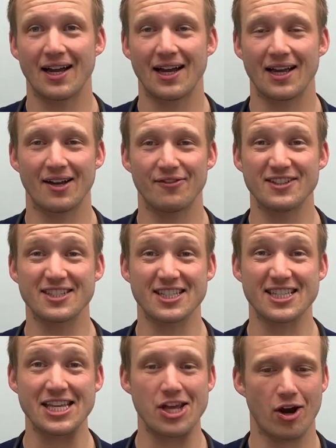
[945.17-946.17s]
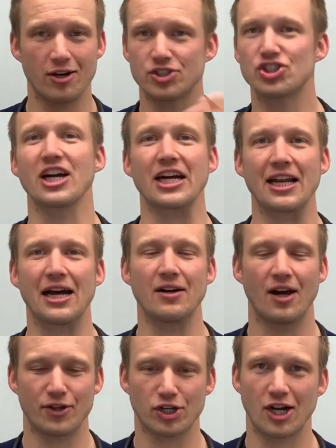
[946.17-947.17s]
Visits the ER, check it out,
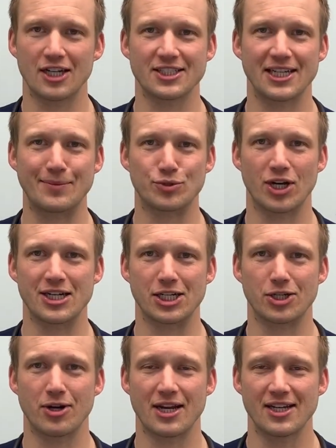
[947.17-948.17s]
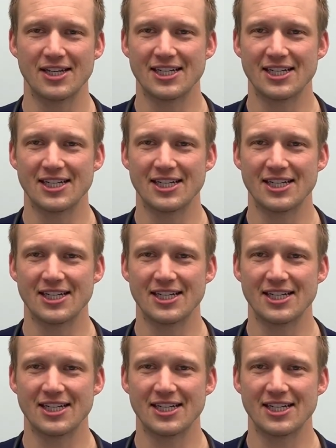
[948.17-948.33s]
other content I'm trying to create.